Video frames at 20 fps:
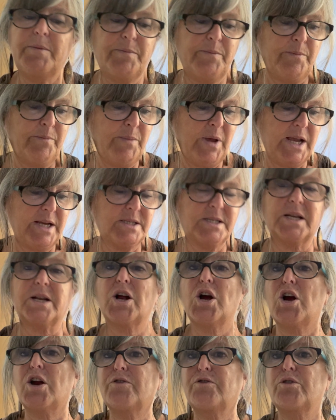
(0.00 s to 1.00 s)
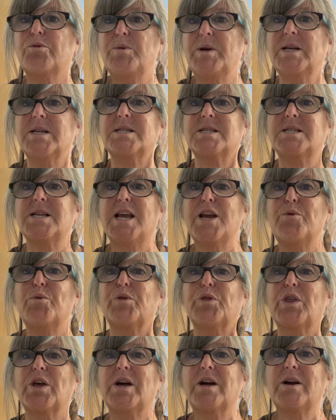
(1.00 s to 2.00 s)
makes it hard for me to stay
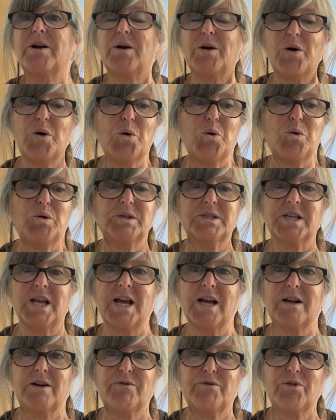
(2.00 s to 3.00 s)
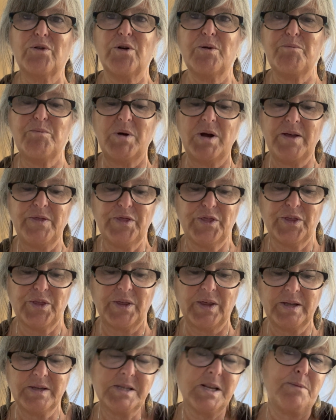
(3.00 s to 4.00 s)
with the whole deck for a month.
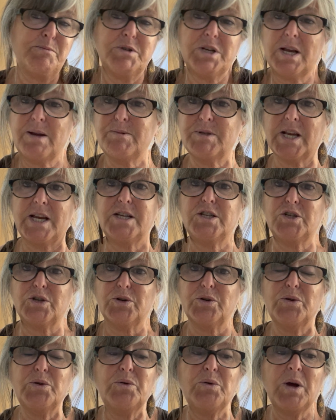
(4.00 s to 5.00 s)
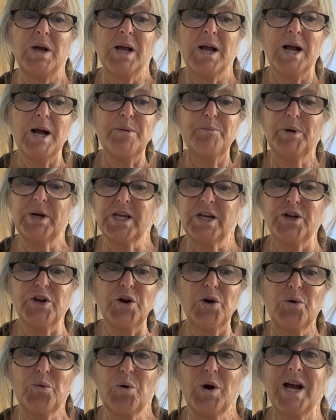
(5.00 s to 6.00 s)
Sometimes I do, but you
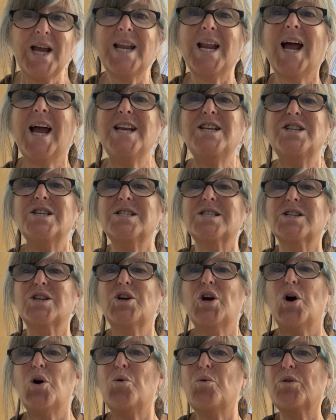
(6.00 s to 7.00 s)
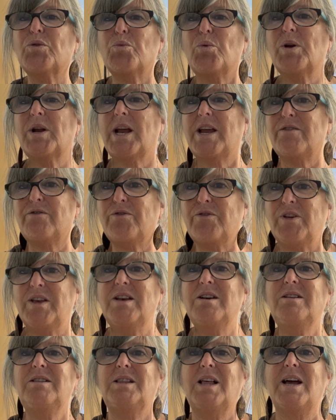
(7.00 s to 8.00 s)
know what? I just go with what I
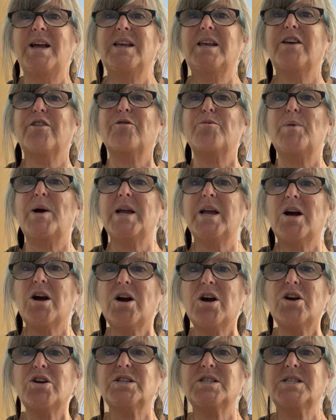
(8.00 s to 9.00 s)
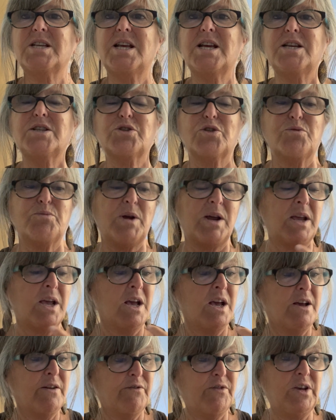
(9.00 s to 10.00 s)
feel like. If my heart says, or my
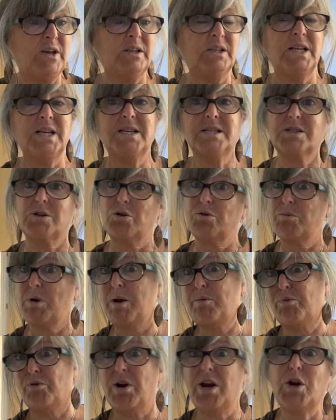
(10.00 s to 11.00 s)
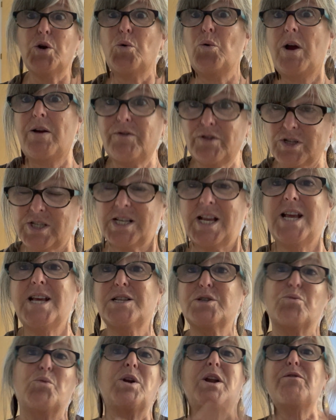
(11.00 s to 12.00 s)
feelings, or my brain, whoever
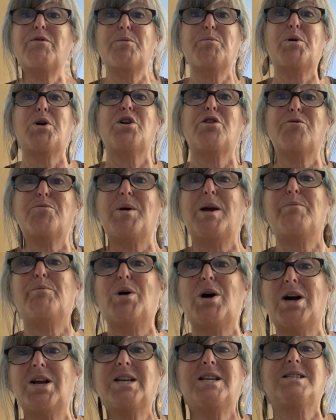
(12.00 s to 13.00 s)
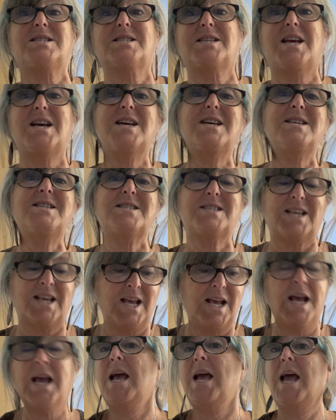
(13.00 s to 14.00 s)
says, whatever part of my body says,
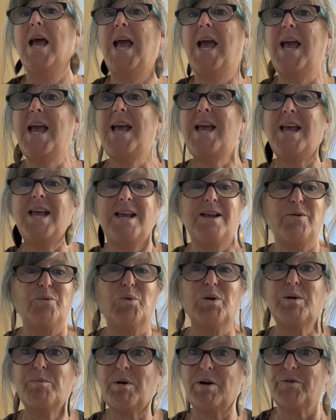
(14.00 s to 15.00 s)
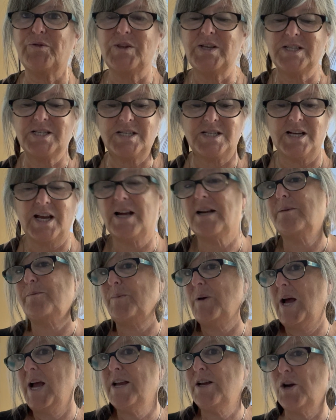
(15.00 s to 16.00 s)
hey, what about this deck?
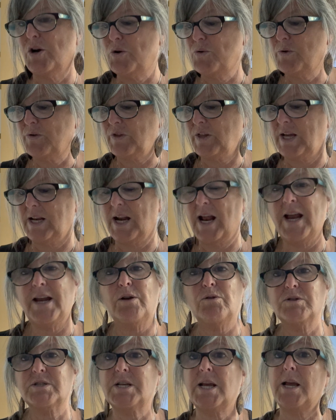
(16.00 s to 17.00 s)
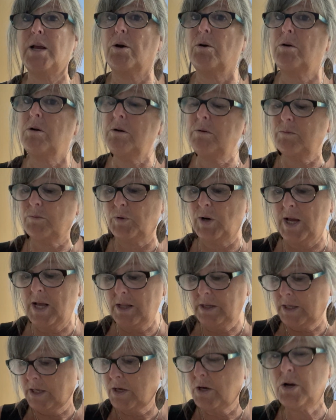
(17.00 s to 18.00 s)
I go with it. I don't say, oh,
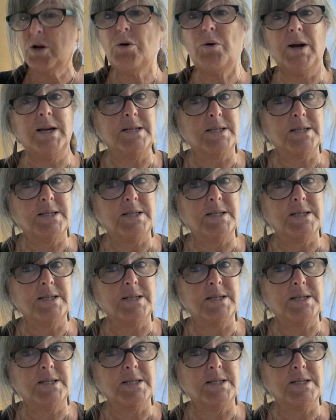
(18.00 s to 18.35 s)
well, you know, I